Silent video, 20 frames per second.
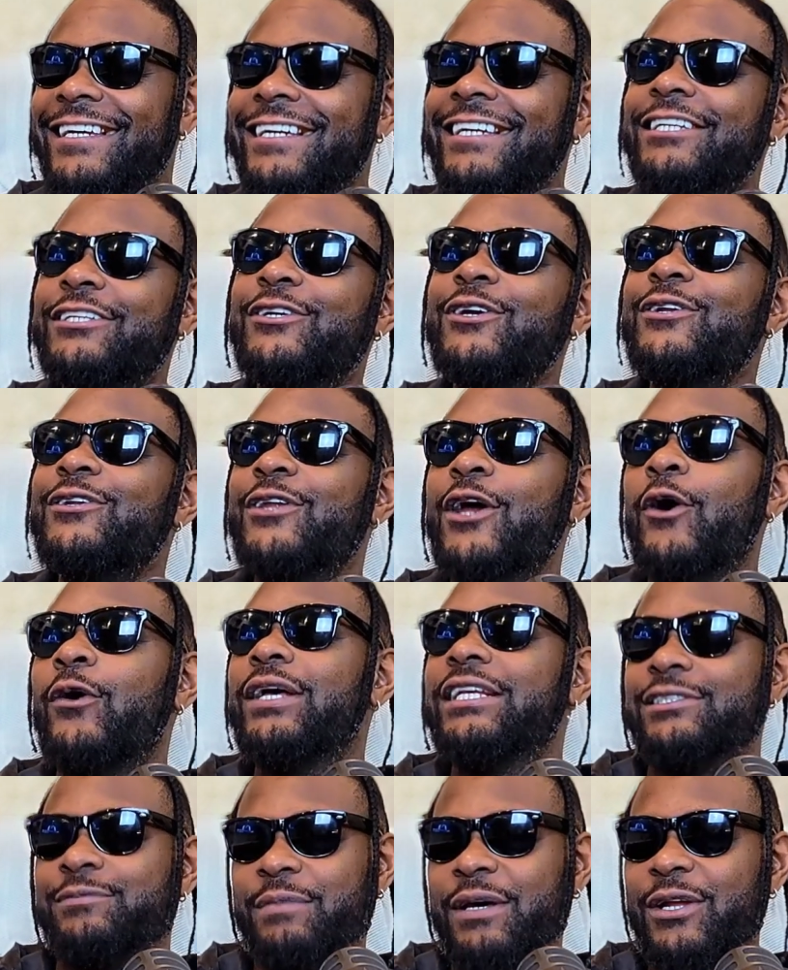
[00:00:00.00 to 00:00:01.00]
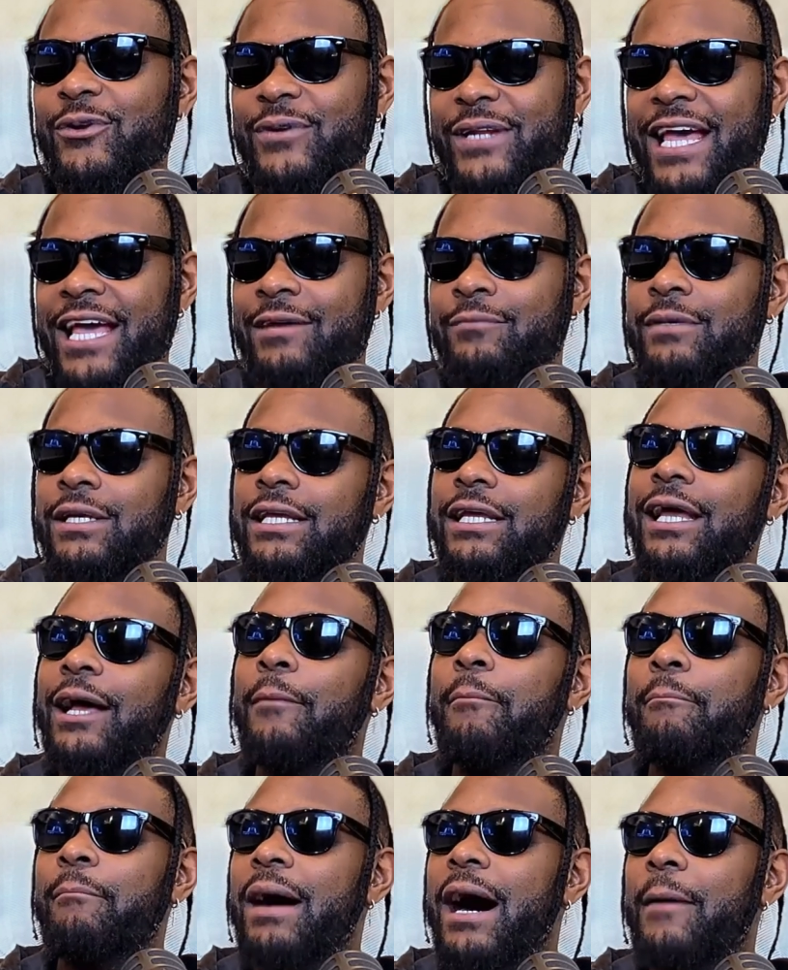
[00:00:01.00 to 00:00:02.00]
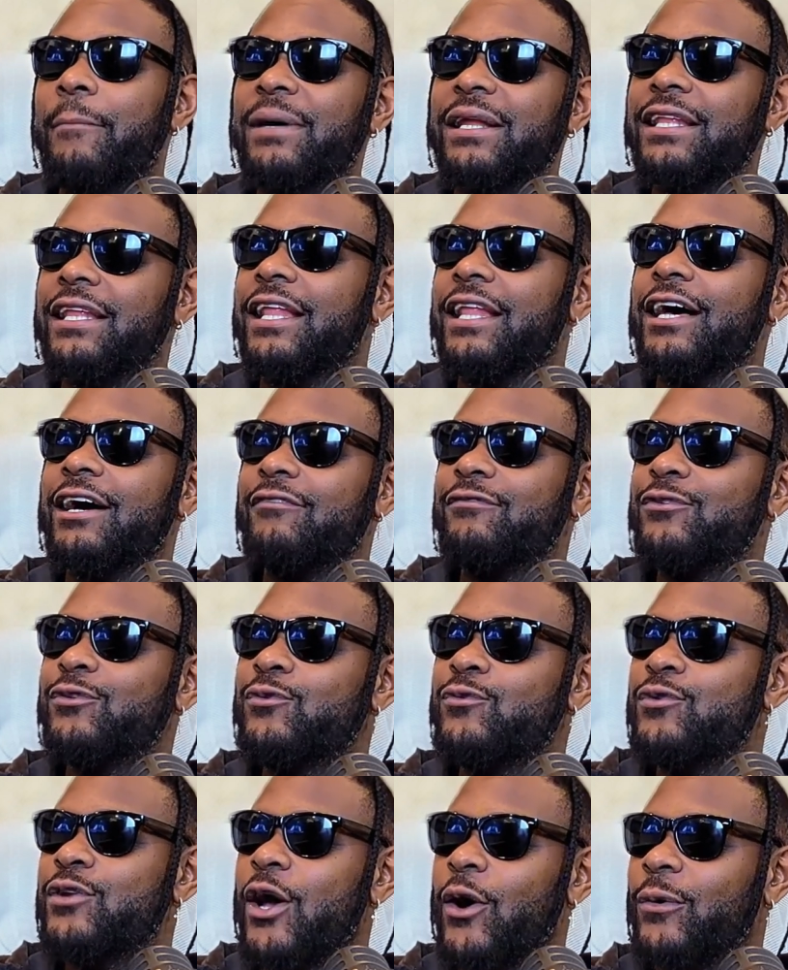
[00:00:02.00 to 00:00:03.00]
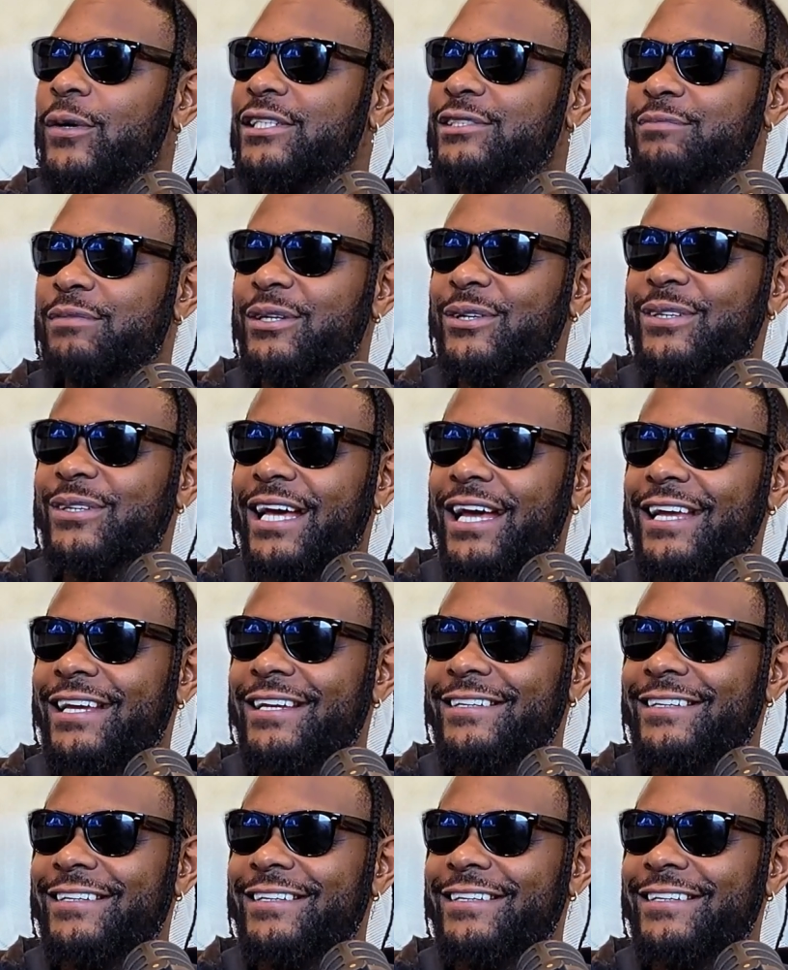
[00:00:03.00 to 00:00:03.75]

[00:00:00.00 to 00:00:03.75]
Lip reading: You know his middle name. Mama Love, you know his middle name.